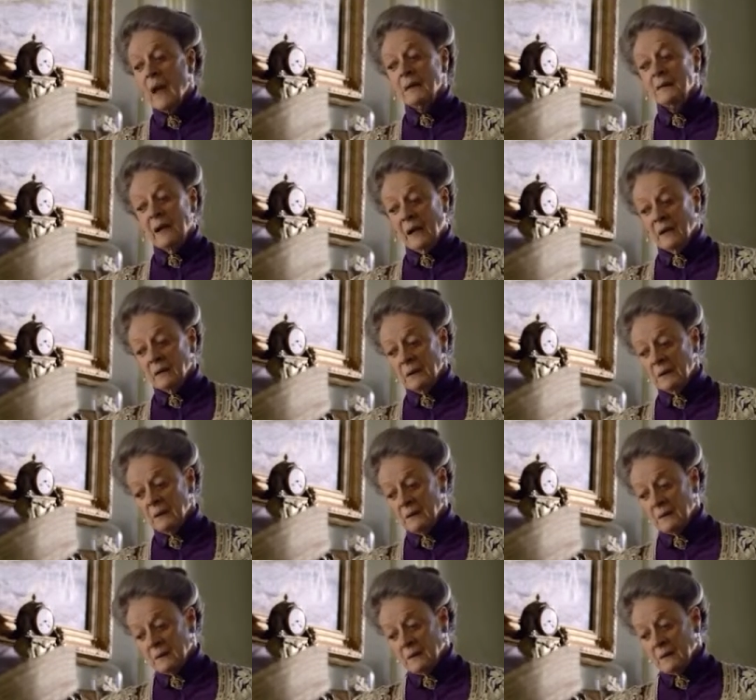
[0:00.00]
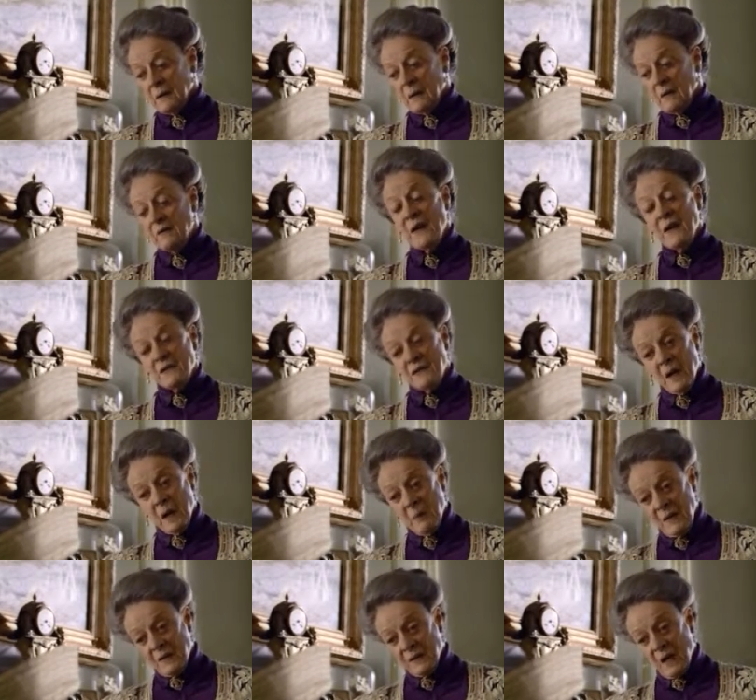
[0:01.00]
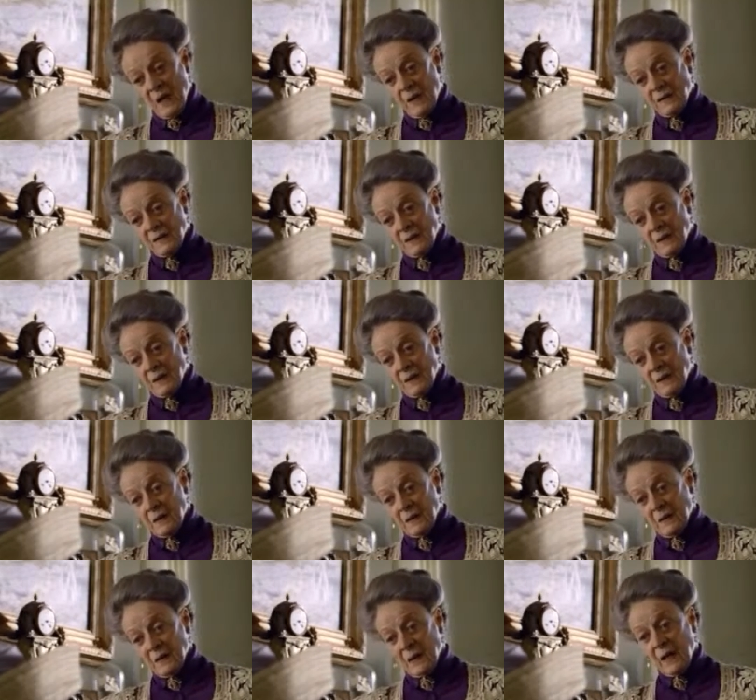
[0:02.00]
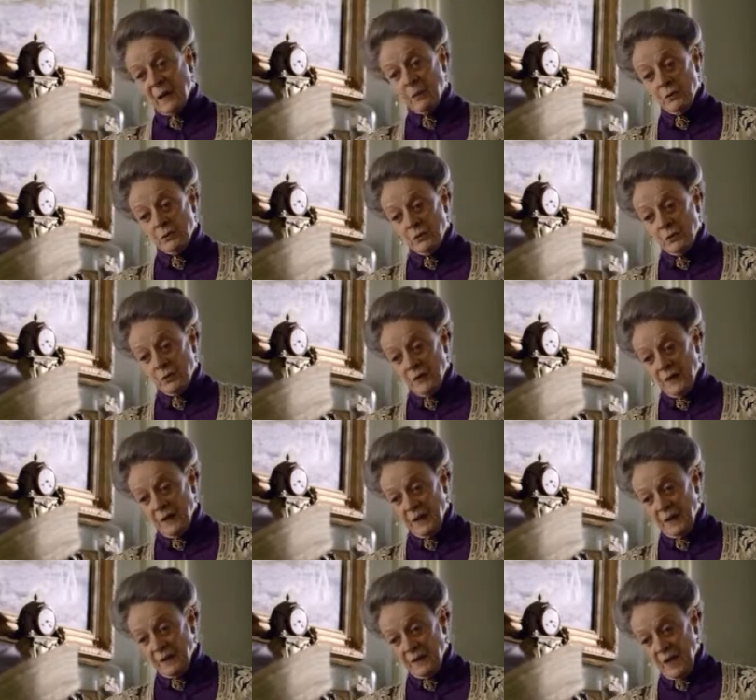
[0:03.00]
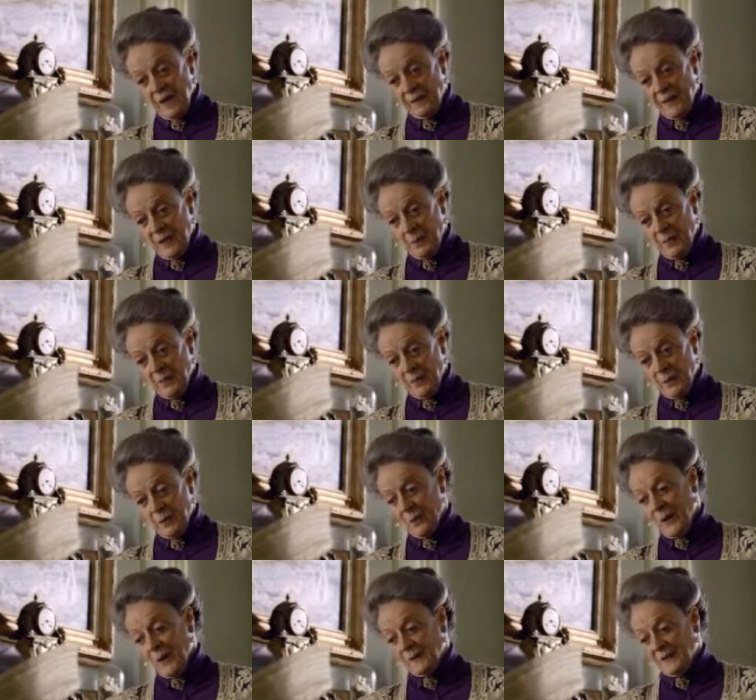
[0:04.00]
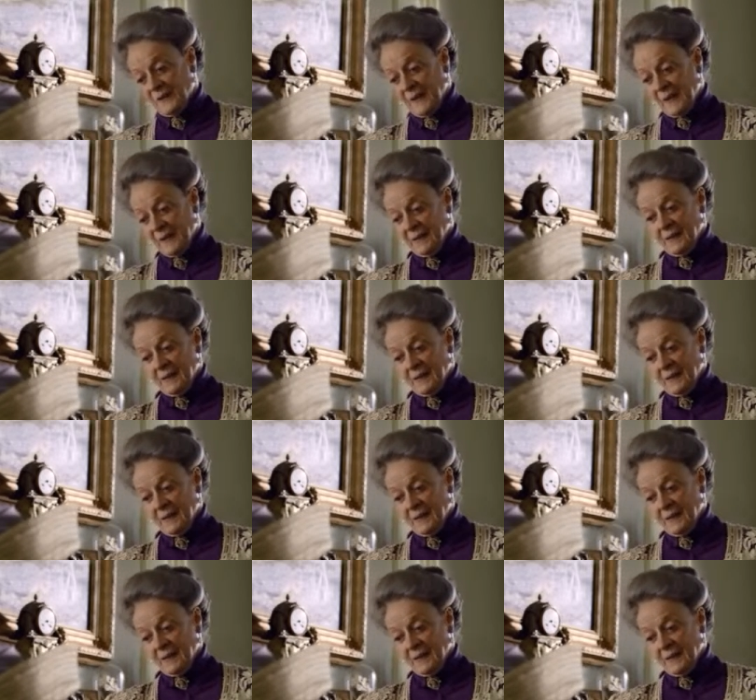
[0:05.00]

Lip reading: Now, first I must ask, and I want you to think carefully before you answer.